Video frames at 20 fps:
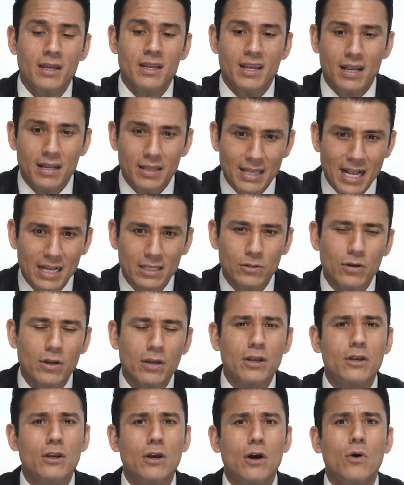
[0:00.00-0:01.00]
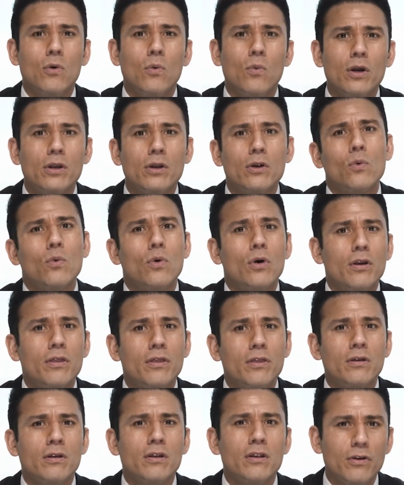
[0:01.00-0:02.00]
And that's how you know what you're
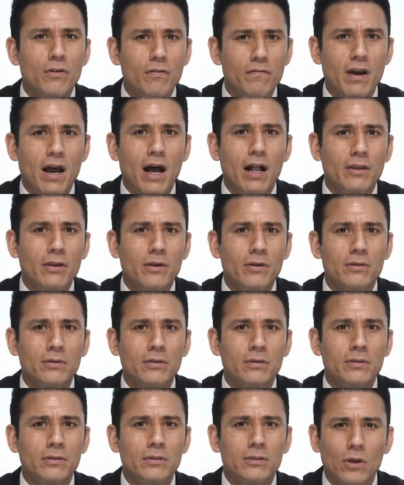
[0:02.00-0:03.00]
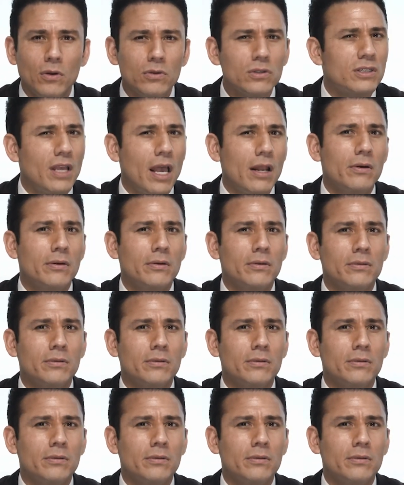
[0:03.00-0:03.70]
worth and your value. Don't settle.